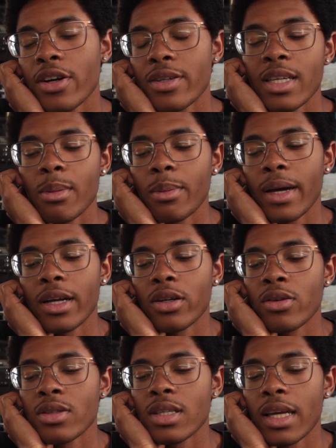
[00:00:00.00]
or zipper
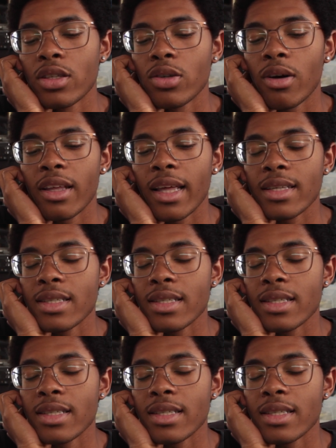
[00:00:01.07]
panels and do all that